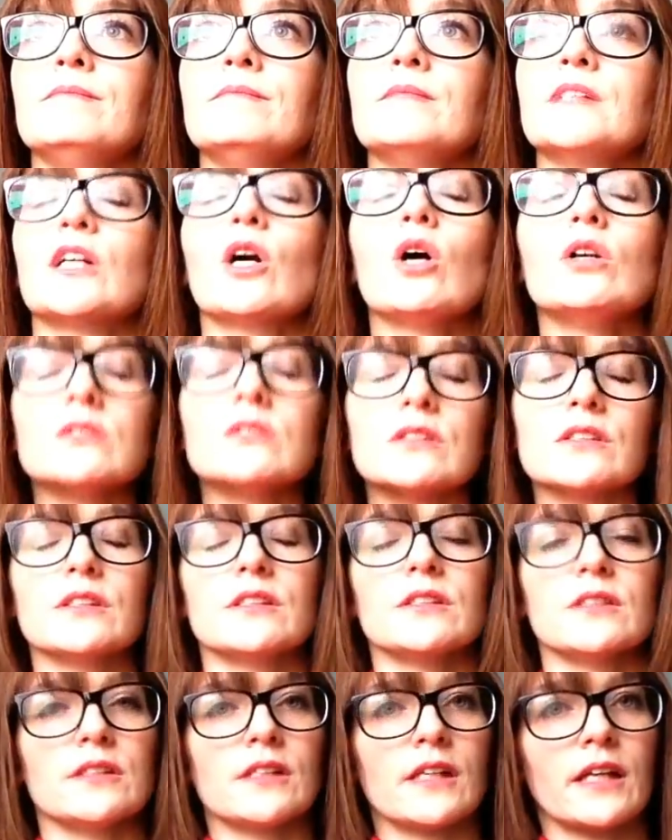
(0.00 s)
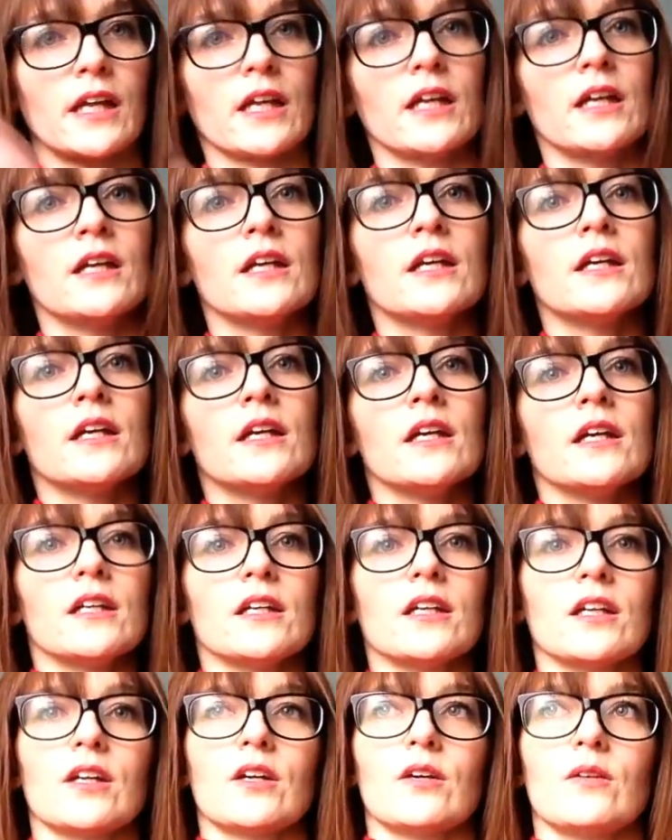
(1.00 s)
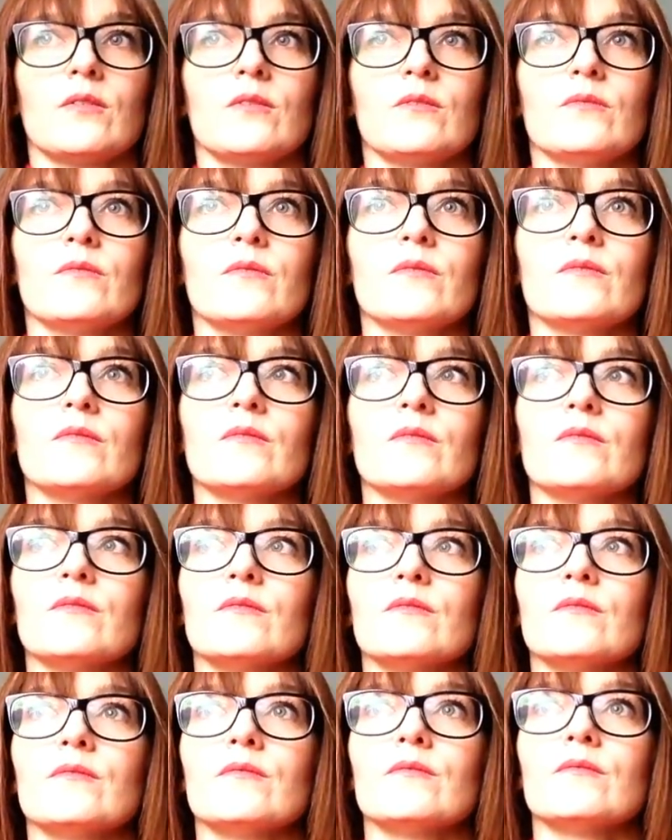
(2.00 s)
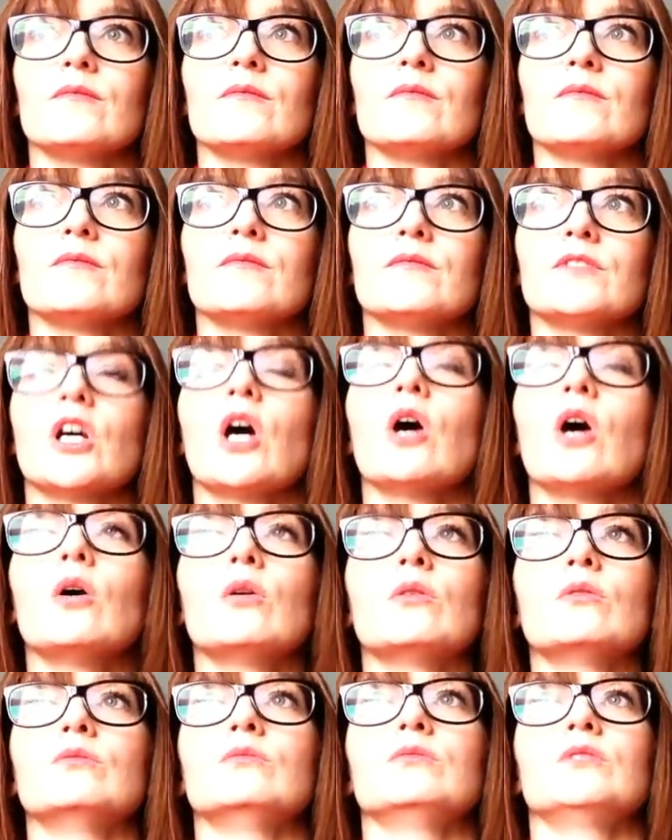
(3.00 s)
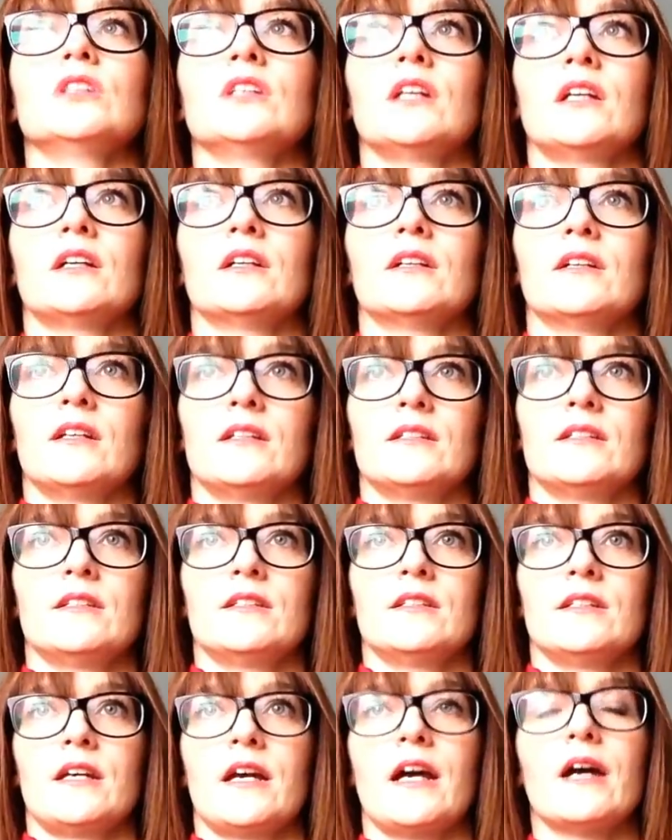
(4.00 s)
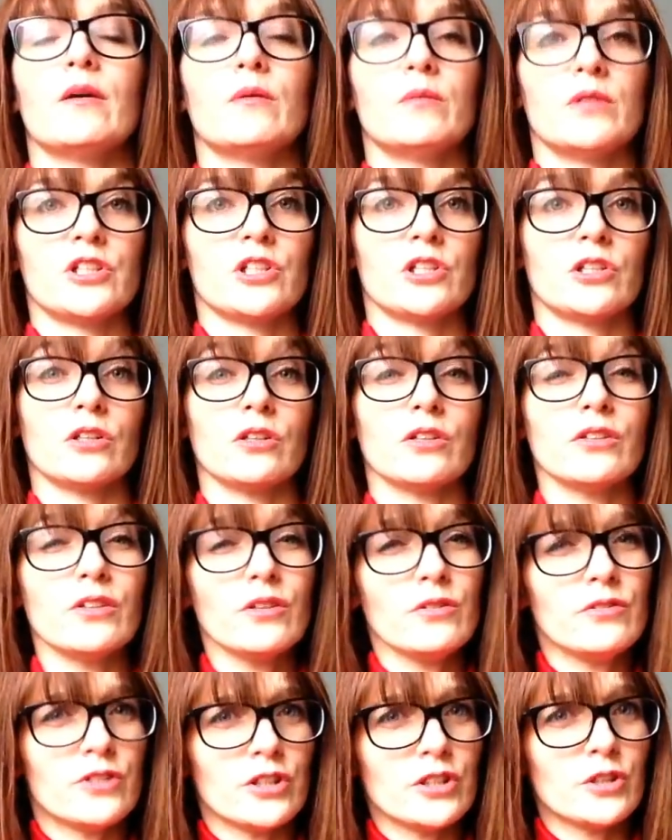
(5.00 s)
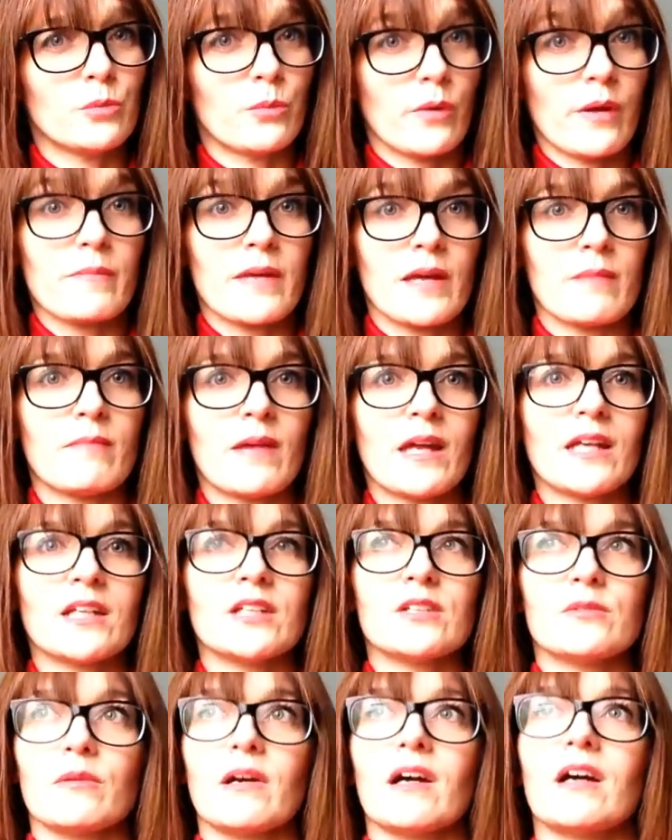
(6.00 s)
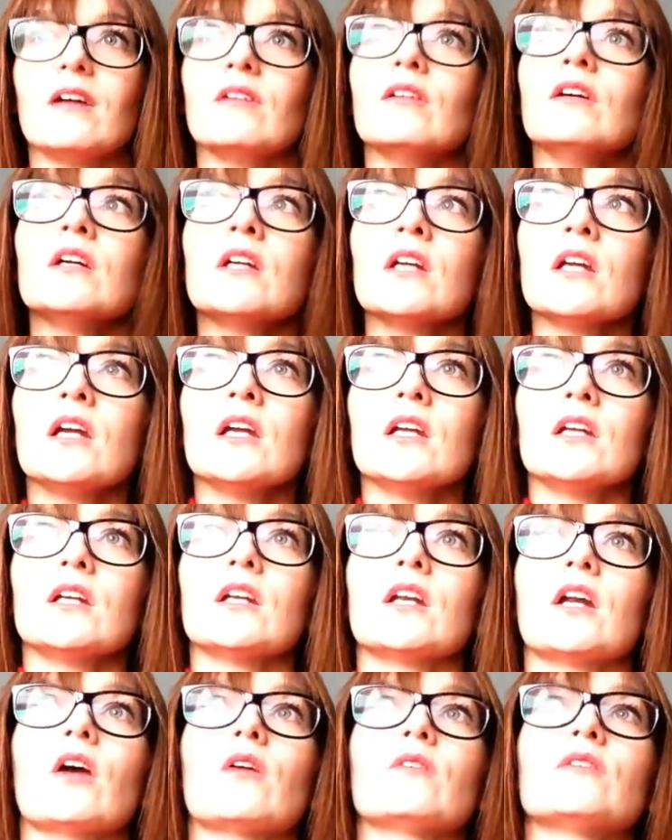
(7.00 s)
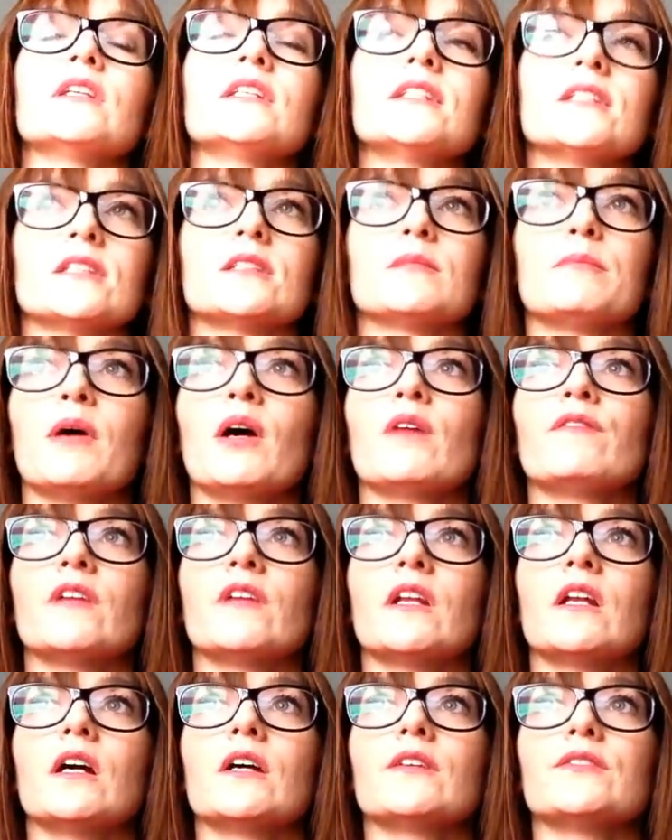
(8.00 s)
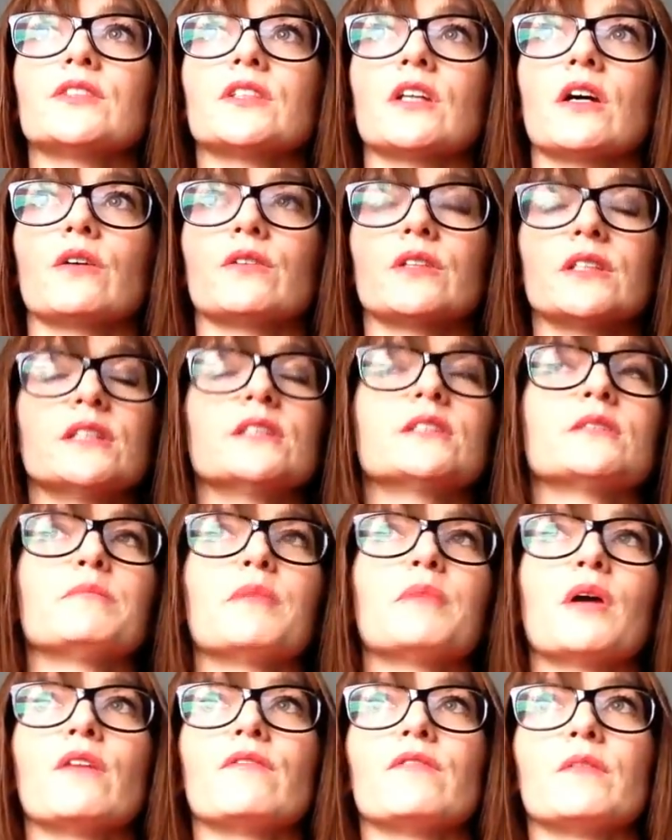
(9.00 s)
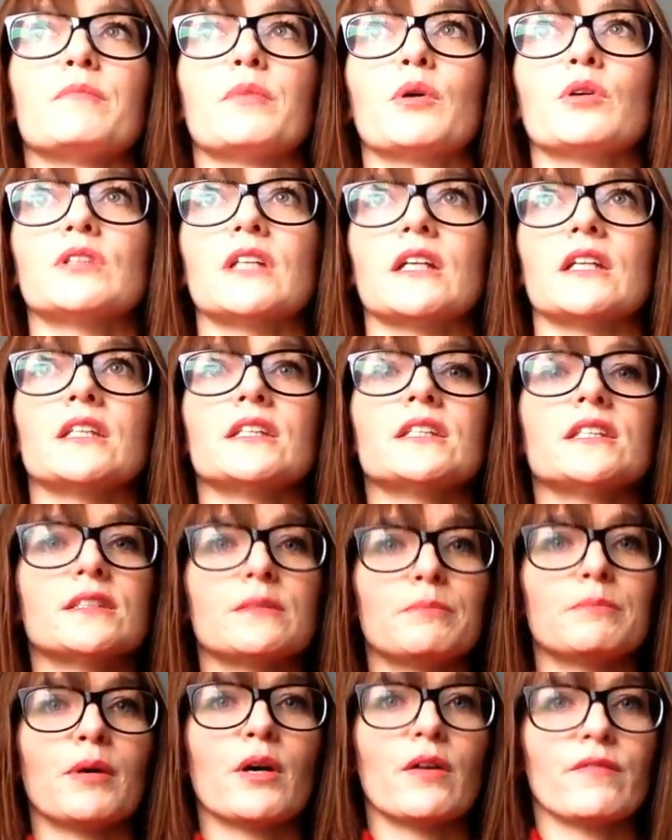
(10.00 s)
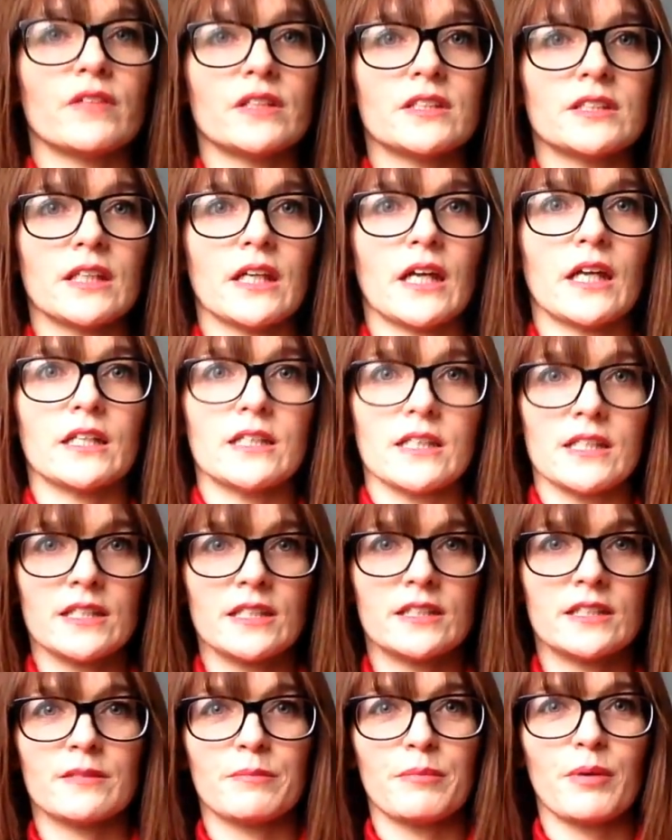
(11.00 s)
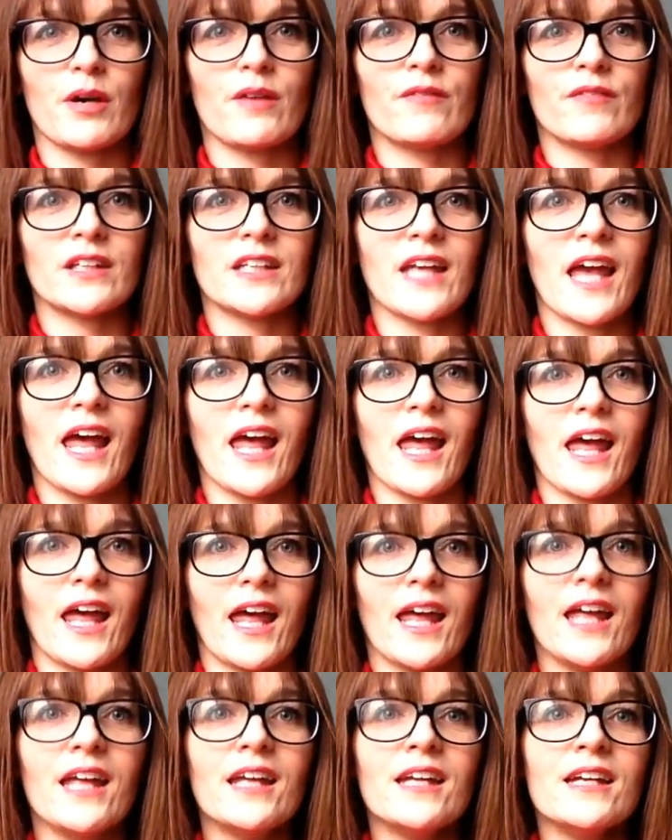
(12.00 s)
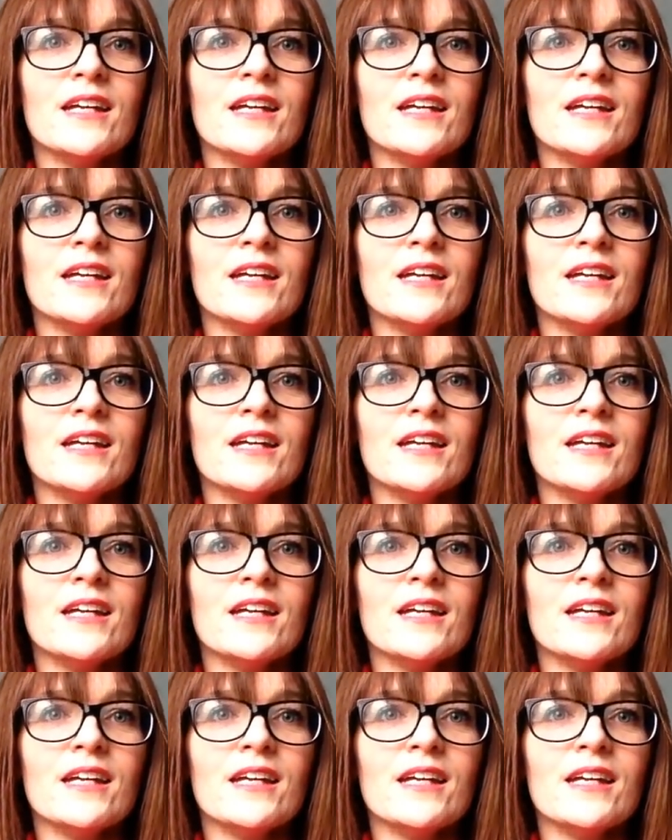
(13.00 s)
we're constantly, you know, told how we should look, not just women, men as well, you know, this is the perfect lifestyle, this is the perfect body, this is the perfect skin, this is the perfect hair,